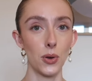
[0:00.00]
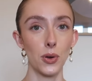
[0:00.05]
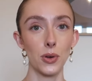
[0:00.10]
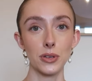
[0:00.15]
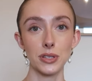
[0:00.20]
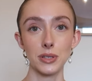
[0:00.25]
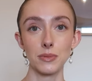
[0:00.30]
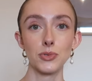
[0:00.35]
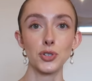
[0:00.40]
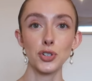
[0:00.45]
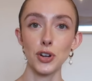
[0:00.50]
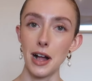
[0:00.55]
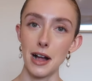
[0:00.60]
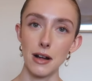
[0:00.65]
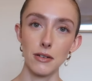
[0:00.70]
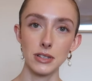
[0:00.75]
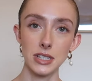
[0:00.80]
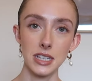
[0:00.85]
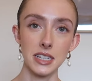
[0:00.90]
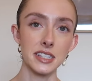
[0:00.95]
or some
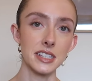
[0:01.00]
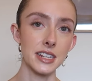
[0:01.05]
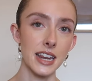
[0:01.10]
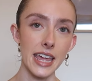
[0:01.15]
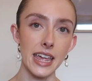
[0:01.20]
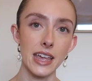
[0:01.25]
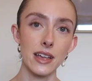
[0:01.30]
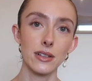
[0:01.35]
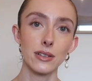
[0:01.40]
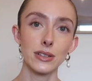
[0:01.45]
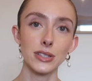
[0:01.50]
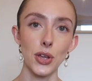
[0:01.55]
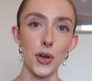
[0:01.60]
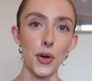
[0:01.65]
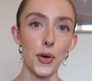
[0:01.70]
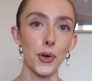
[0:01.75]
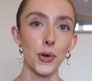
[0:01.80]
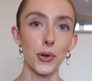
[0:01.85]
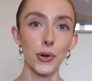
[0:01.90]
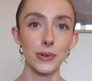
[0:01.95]
trousers and heels,
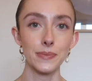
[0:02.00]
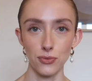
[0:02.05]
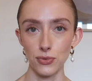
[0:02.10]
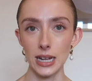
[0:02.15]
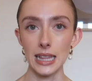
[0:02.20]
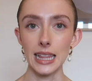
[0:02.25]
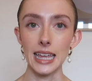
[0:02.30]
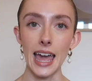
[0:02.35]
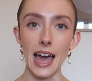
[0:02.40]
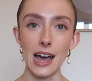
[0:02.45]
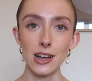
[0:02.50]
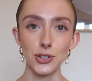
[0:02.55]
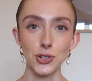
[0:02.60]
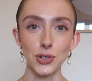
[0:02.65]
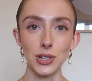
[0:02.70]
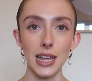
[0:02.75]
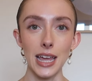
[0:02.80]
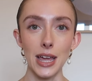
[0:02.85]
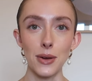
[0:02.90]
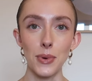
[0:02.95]
or really
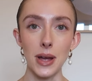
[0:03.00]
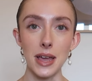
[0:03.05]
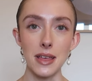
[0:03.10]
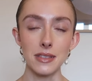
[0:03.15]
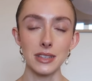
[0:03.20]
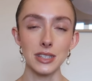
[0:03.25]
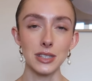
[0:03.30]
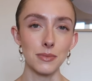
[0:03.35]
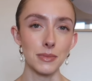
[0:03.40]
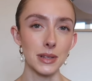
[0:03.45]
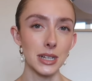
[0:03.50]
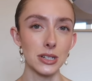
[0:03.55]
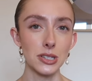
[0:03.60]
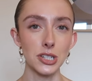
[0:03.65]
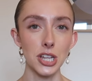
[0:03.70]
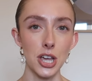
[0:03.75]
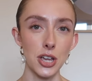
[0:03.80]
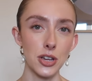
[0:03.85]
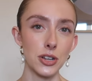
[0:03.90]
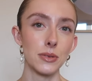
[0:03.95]
casually with some little
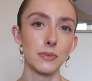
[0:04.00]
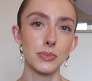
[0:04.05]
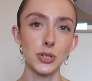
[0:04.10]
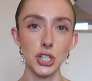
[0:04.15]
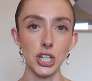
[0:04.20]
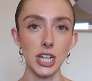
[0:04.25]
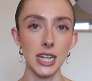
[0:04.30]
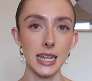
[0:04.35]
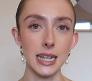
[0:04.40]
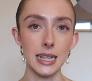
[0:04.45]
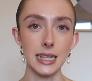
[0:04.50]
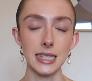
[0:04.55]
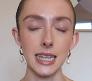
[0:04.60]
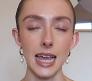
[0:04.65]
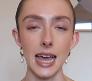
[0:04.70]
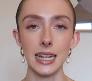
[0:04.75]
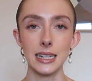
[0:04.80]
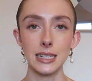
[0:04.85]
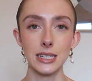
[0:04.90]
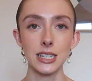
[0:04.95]
turn-up jeans
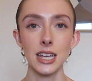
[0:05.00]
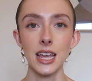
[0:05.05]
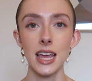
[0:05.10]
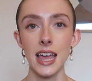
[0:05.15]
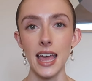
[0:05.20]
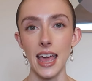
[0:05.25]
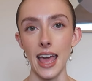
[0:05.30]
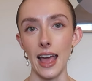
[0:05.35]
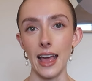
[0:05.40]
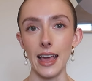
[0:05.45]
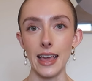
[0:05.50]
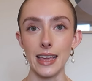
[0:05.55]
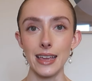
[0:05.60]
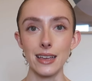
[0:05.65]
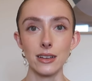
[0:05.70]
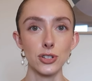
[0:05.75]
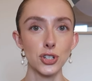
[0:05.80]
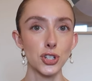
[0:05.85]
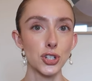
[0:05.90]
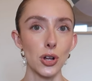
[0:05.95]
and
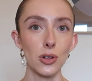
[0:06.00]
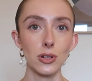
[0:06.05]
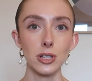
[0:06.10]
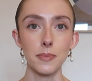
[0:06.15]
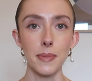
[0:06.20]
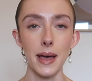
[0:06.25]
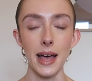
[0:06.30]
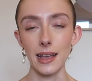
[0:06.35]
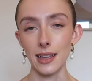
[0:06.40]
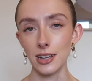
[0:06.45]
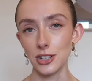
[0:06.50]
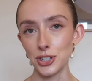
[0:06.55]
a shoulder bag.